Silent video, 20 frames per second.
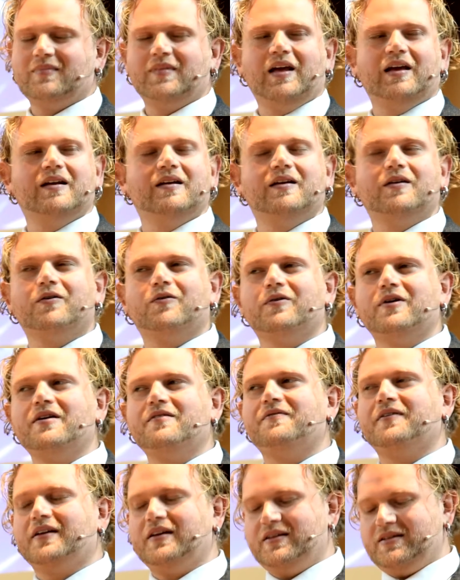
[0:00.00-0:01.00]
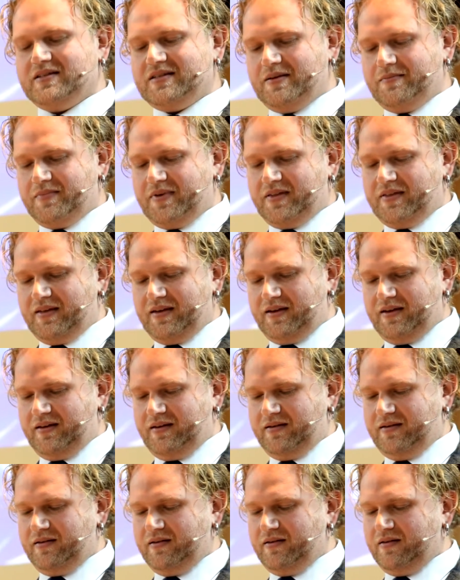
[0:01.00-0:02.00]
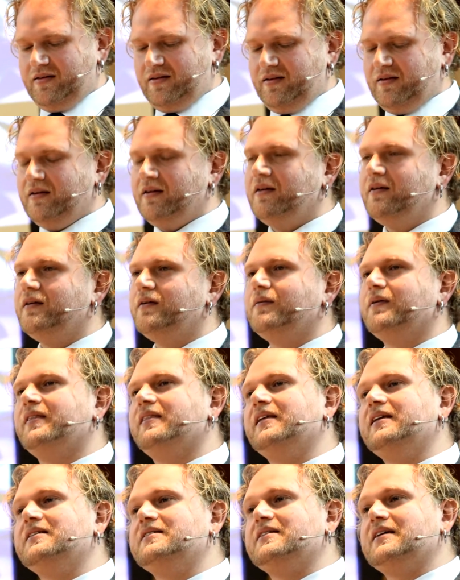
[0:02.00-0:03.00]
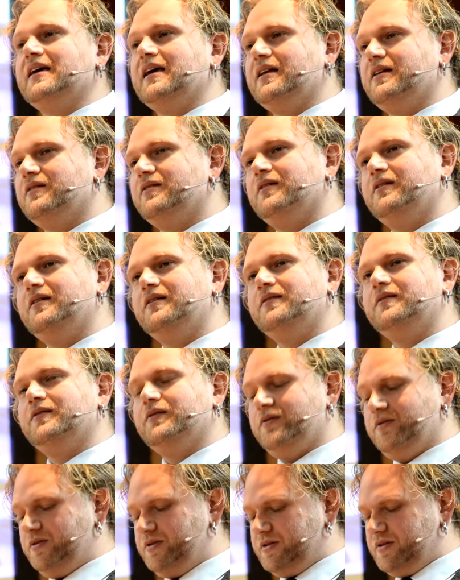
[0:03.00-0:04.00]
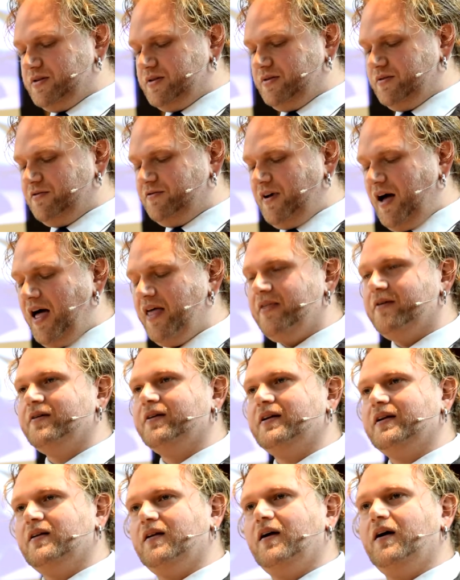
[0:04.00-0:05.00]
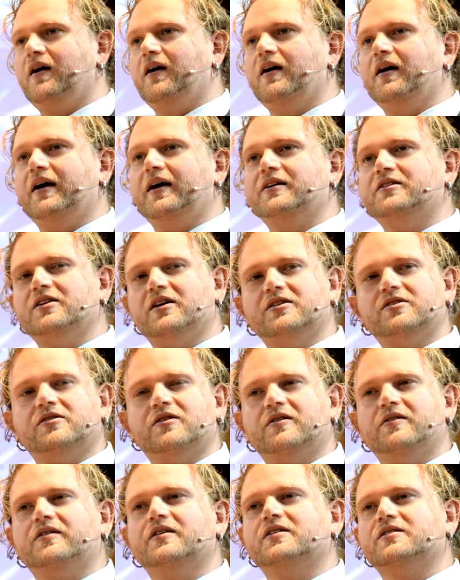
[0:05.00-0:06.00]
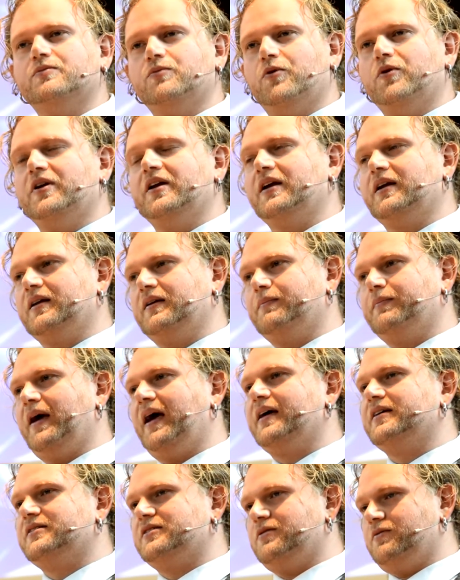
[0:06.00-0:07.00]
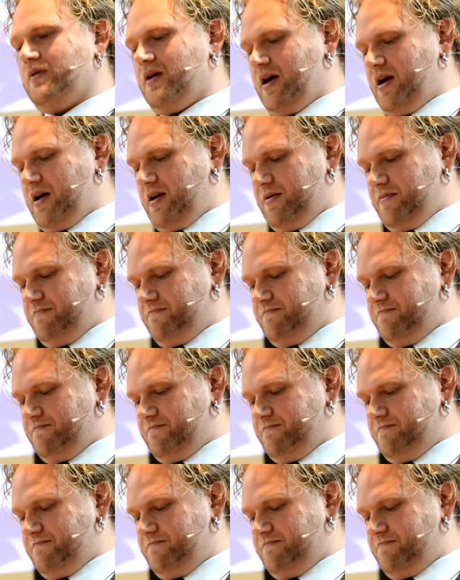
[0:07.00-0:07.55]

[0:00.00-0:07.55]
And in grief and in sympathy with Lindsay Hindle, whose father-in-law, I just heard this morning, passed away.